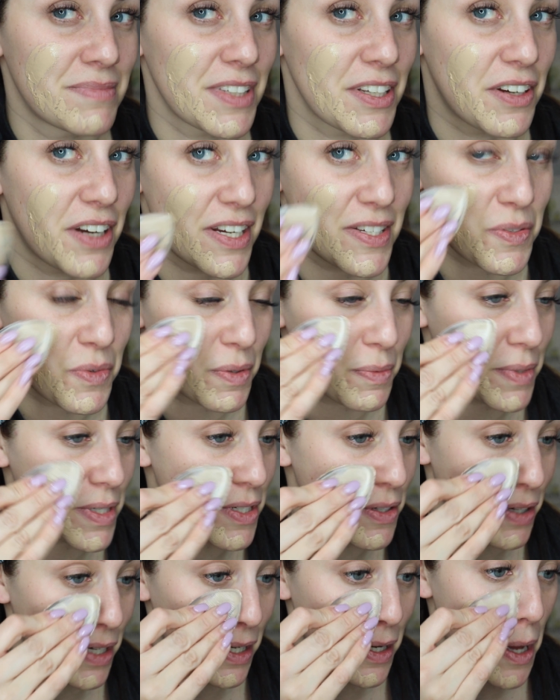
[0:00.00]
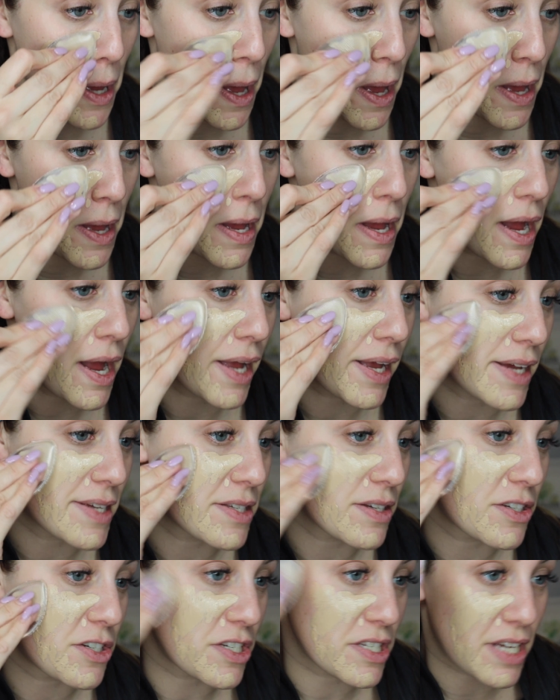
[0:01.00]
you guys, what am I doing? I
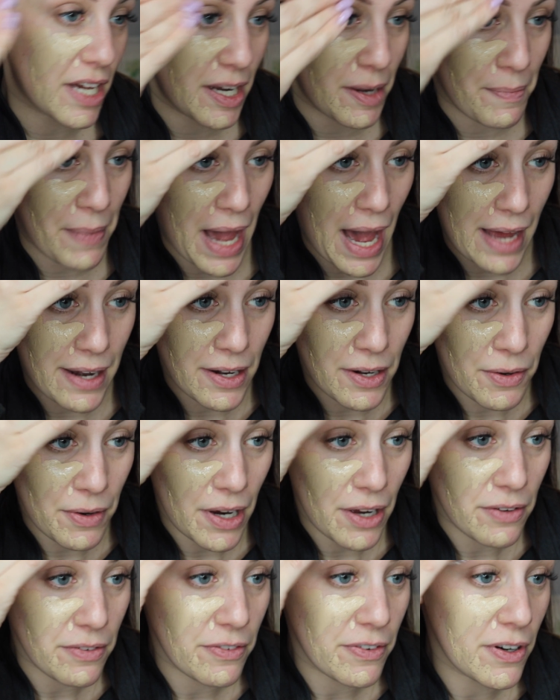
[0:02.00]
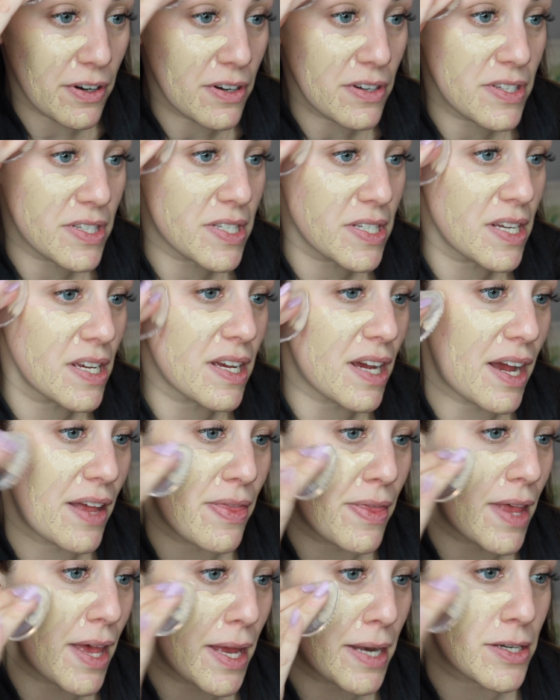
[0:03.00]
guess I'll just kind of pat it around first
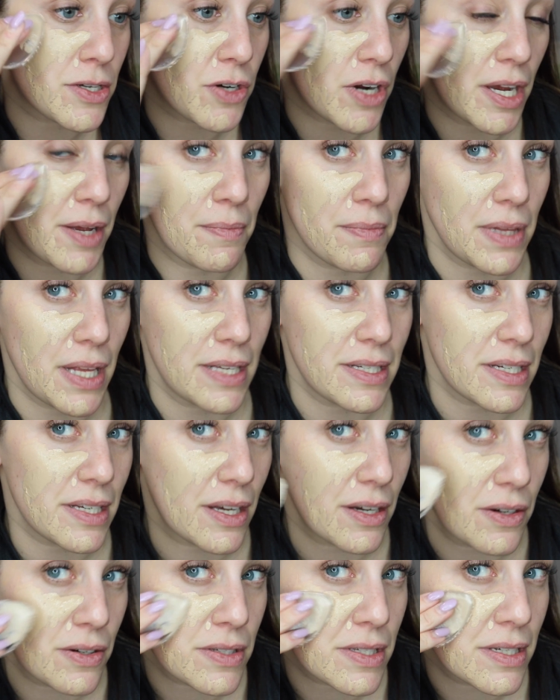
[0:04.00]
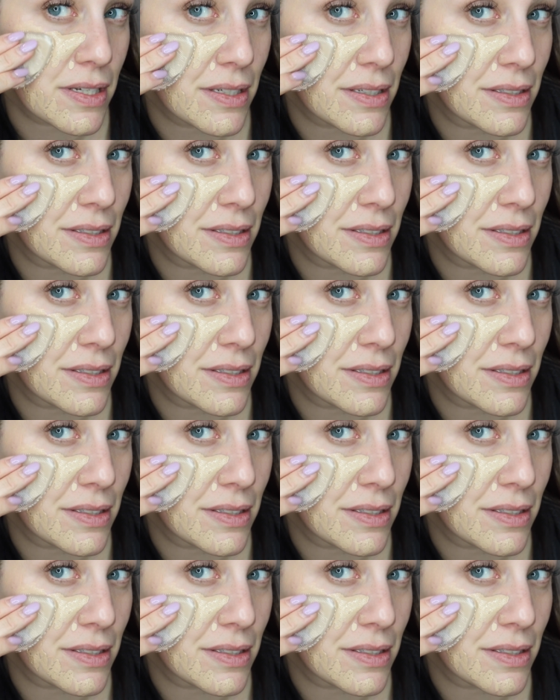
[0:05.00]
and then try and blend it out.